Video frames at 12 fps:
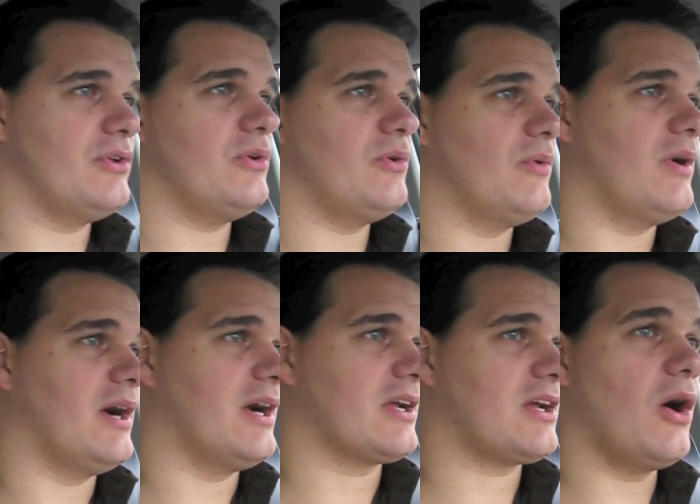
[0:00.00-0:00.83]
do
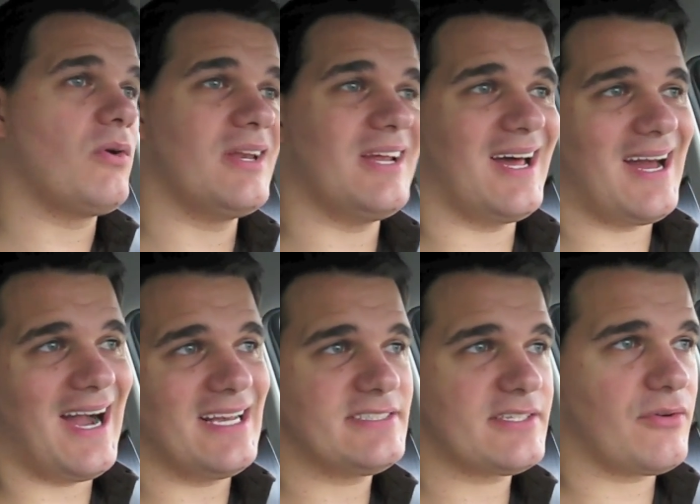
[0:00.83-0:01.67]
coconut
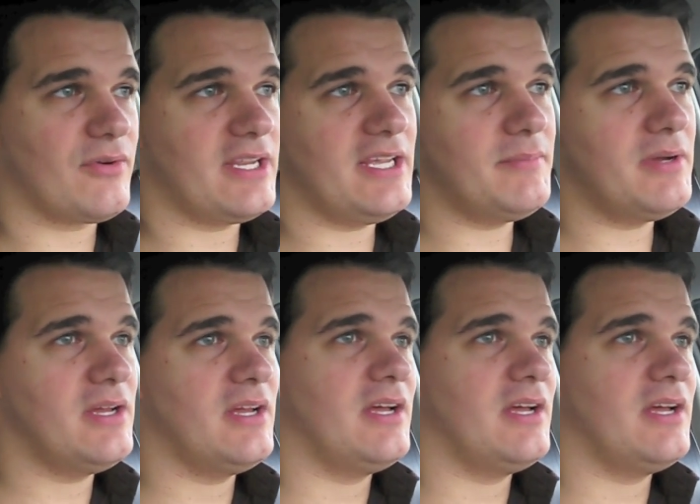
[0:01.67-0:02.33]
ice cream,